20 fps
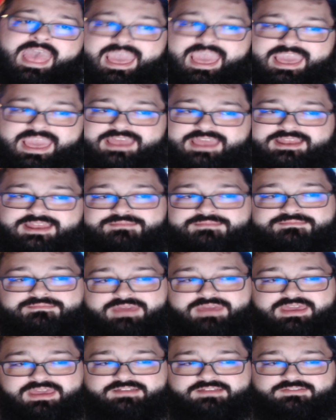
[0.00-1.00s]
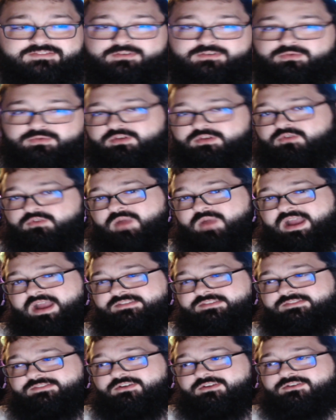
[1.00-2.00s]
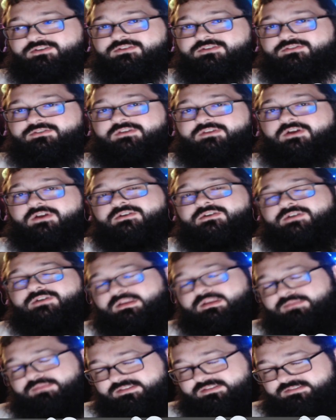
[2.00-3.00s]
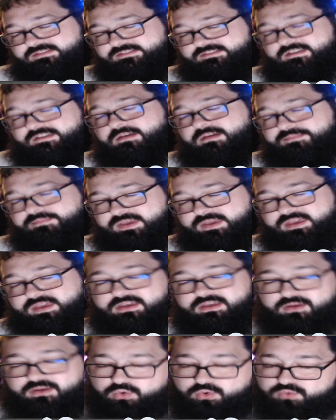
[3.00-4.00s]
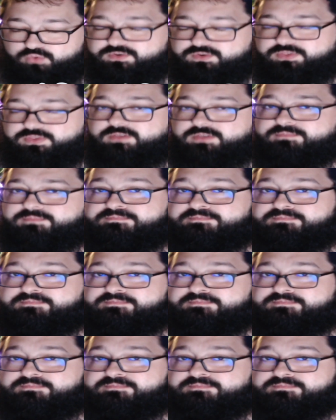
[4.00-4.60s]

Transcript: and make it so the grass starters aren't going to be stomping over the